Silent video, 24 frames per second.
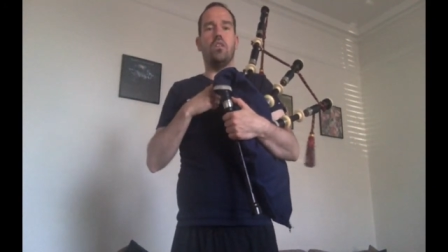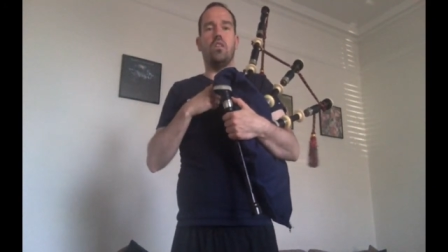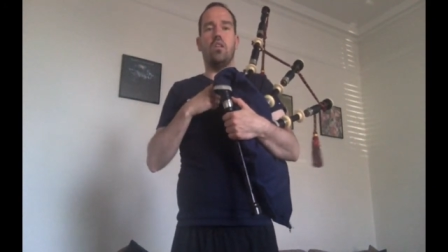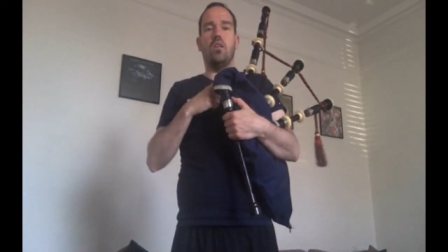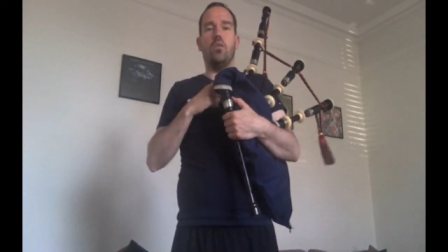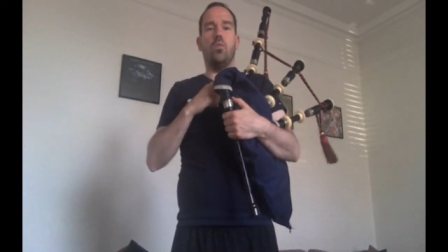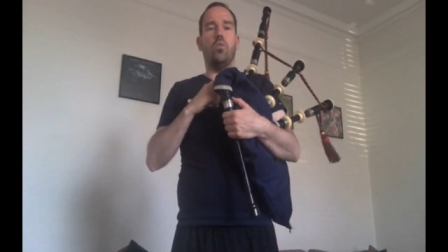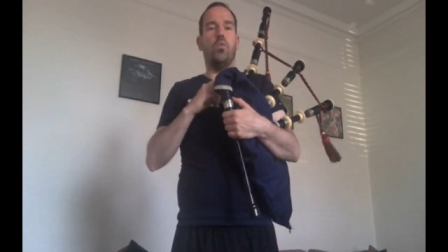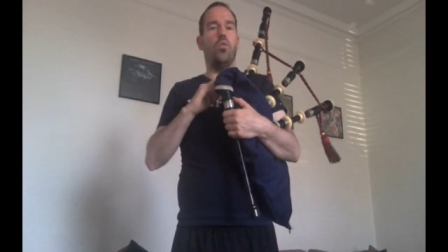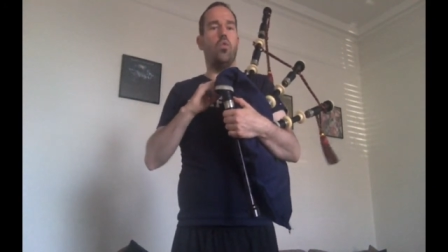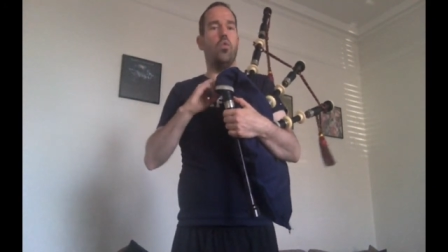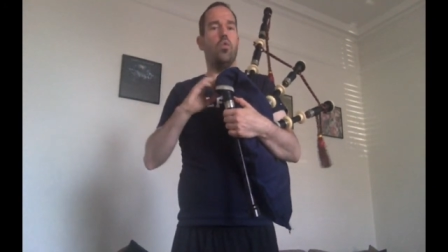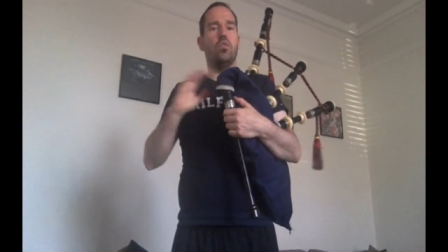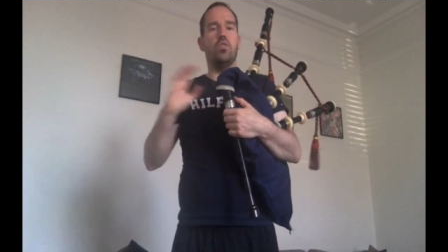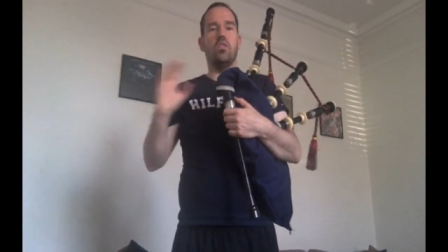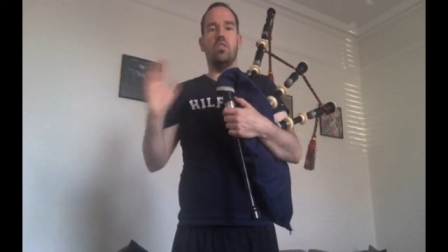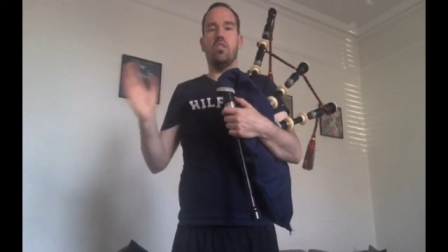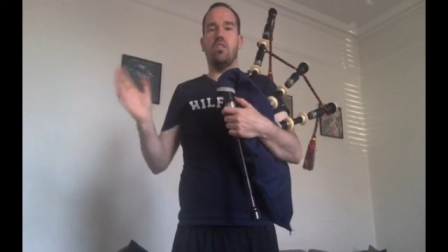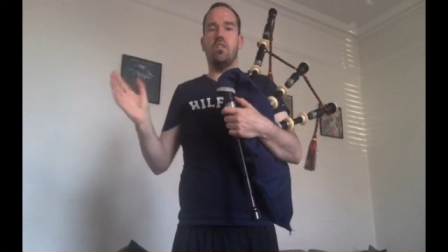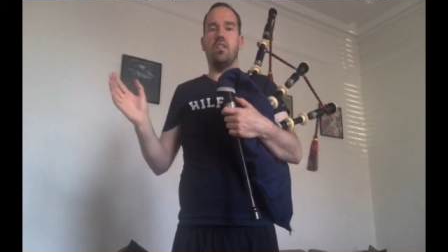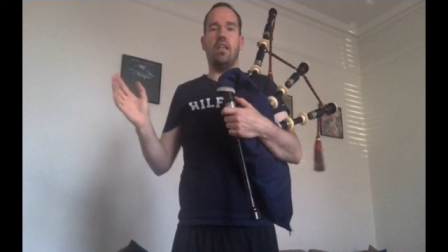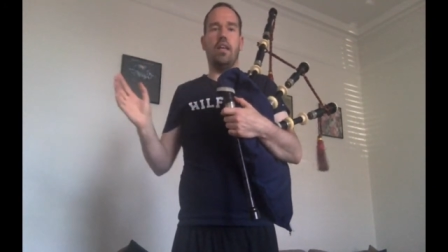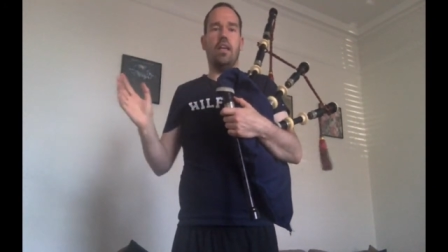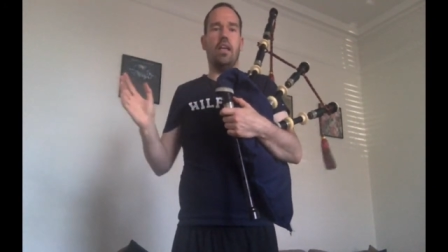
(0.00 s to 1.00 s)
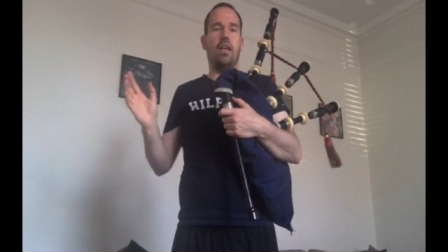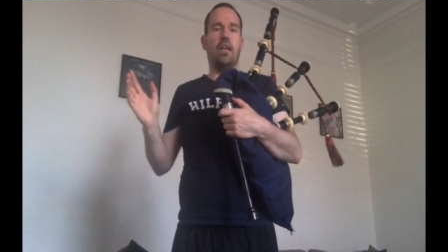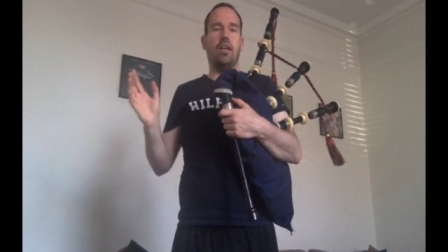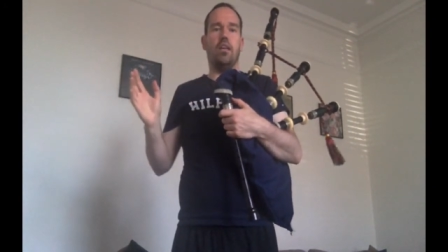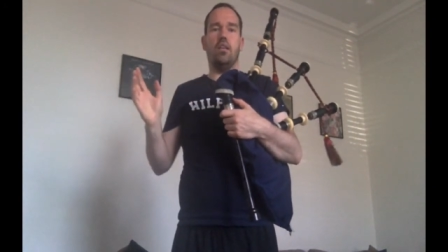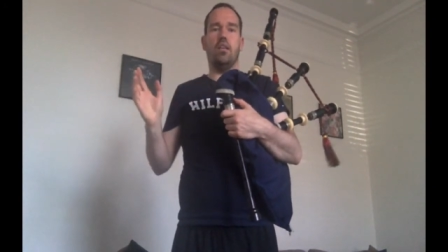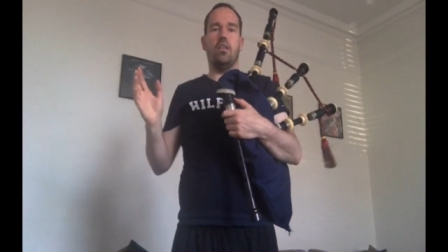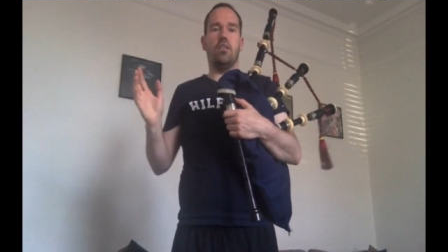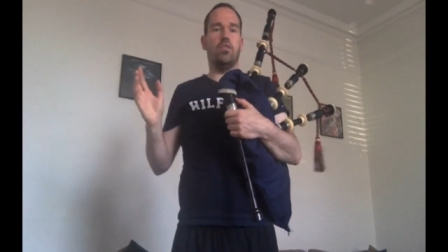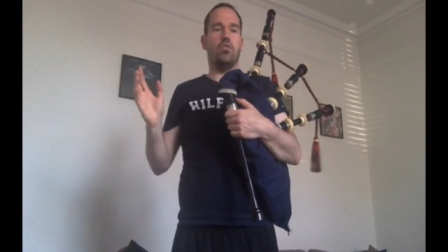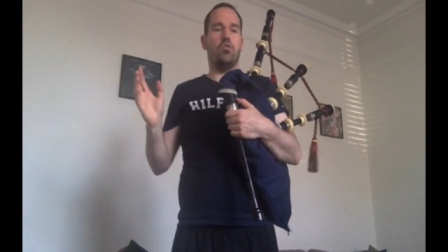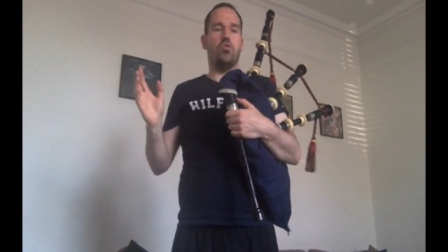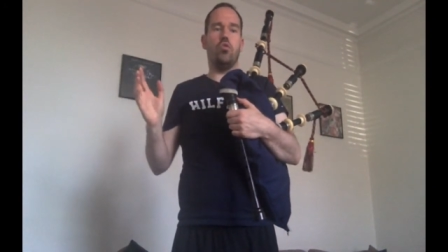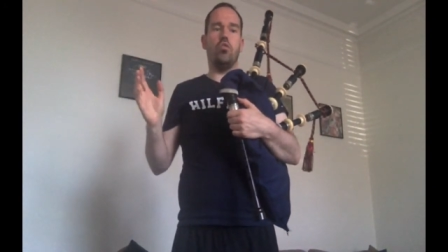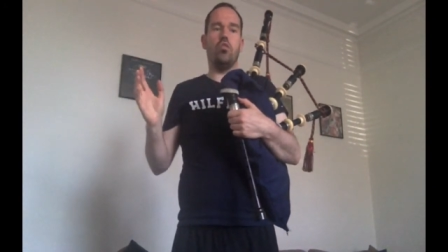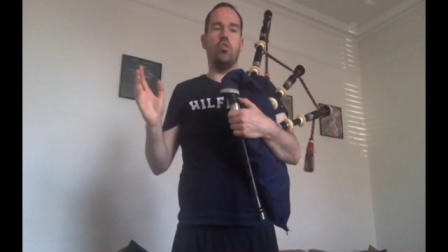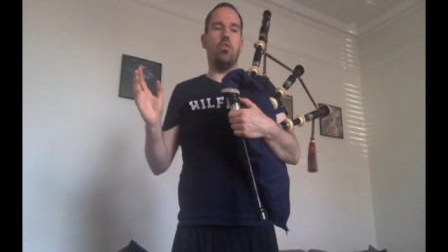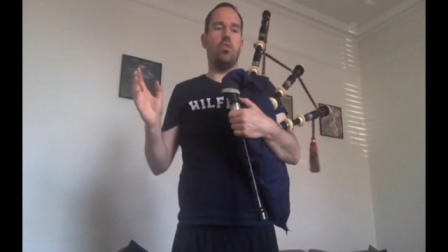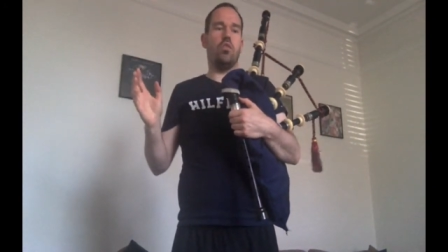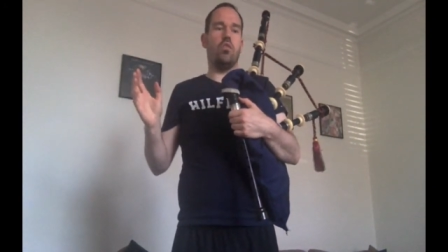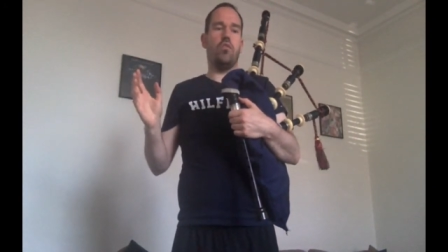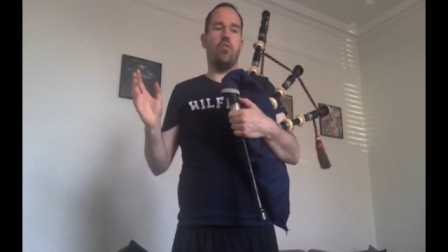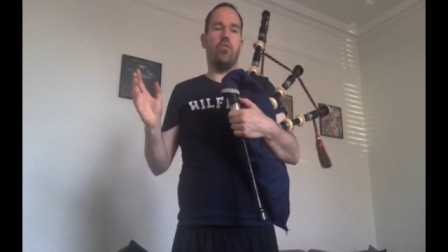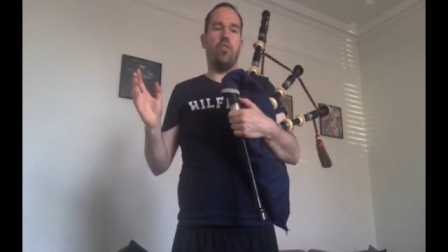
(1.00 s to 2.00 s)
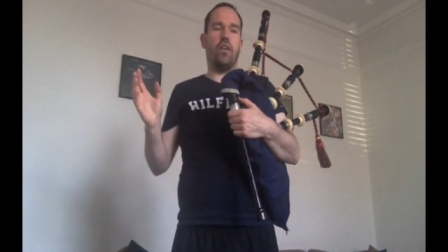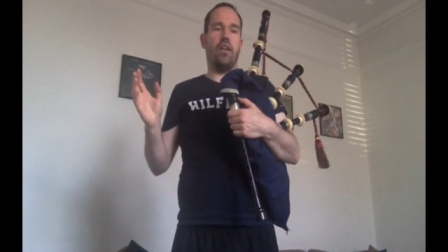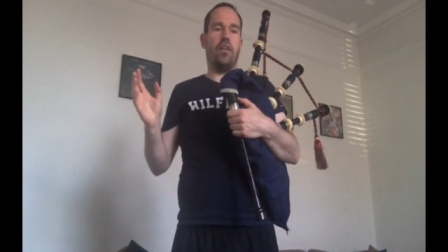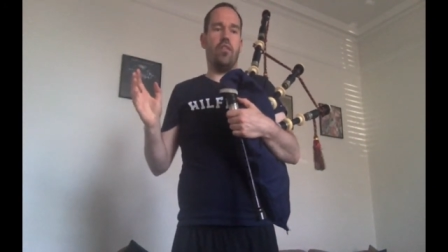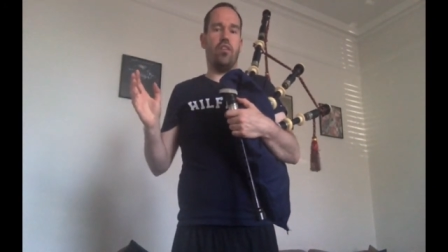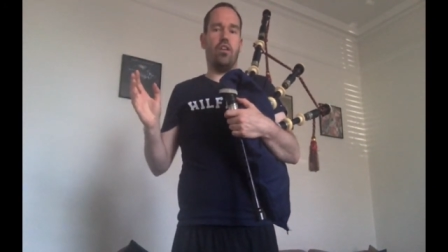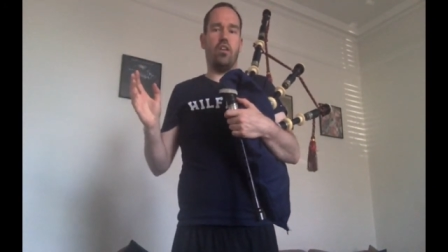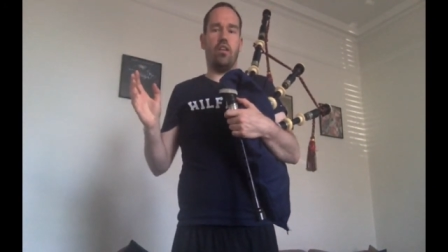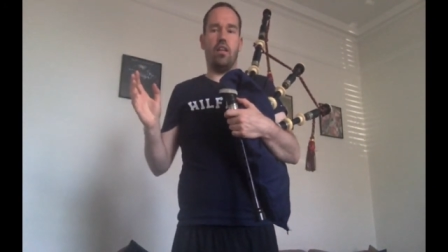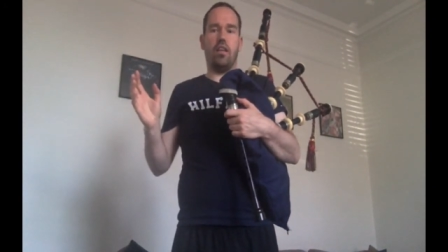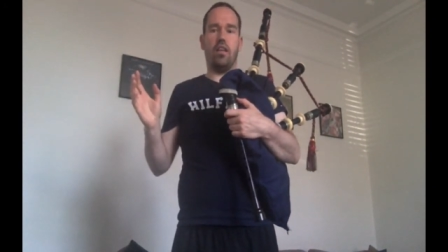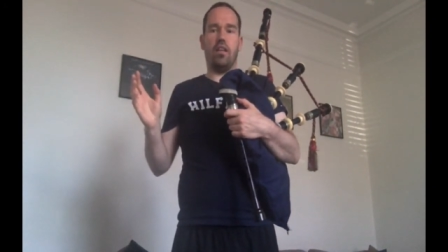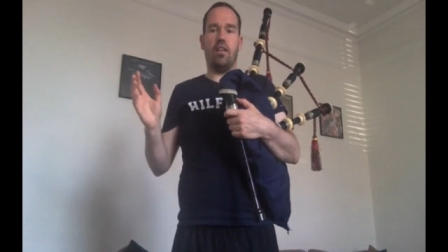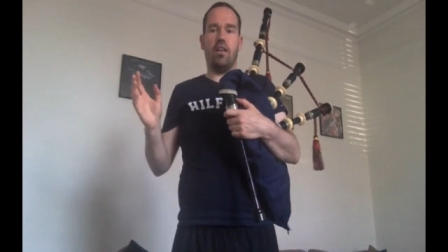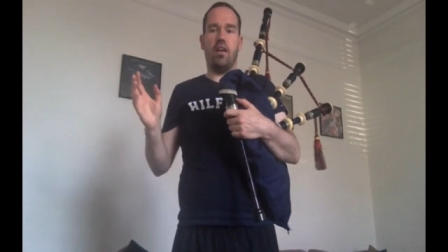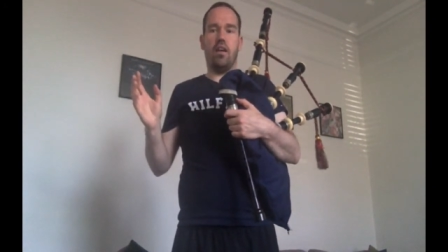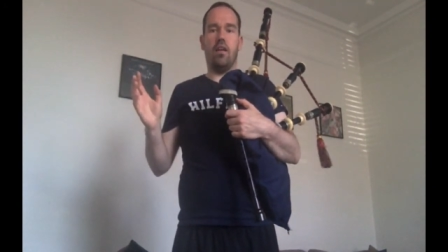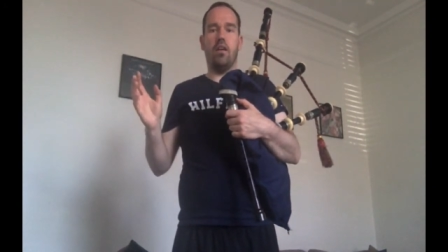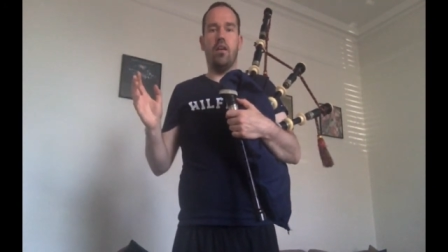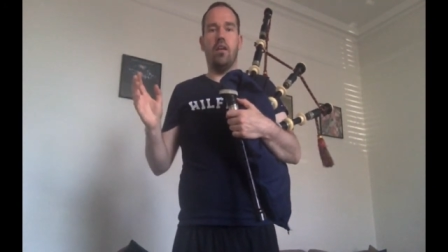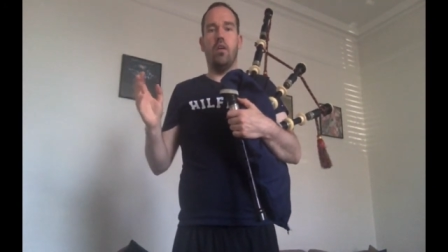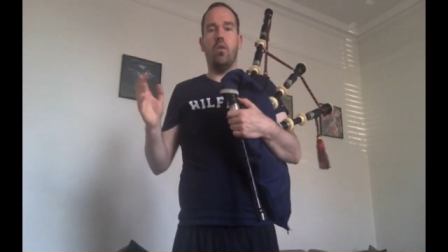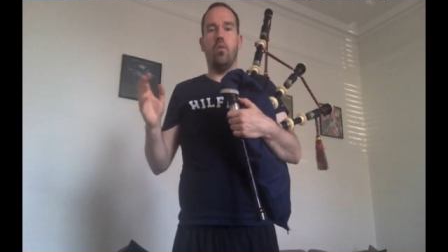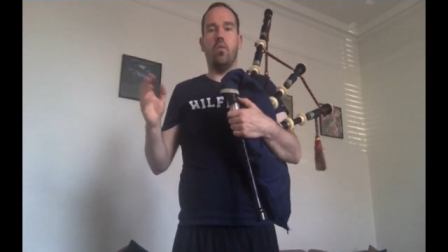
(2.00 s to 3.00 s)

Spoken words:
they won't stay tuned forever like that.